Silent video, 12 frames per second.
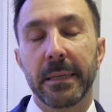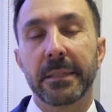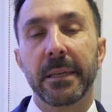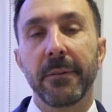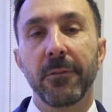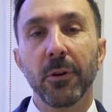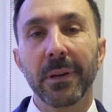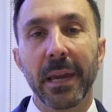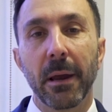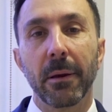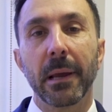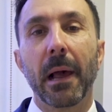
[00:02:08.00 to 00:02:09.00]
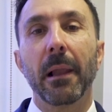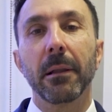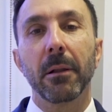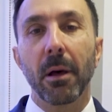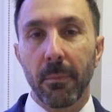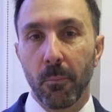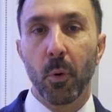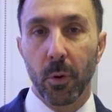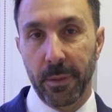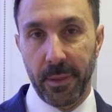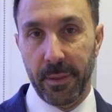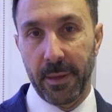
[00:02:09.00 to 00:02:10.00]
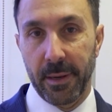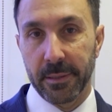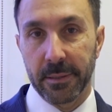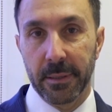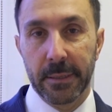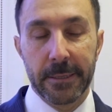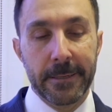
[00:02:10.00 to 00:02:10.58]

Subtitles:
is if you're carrying a lot more than that,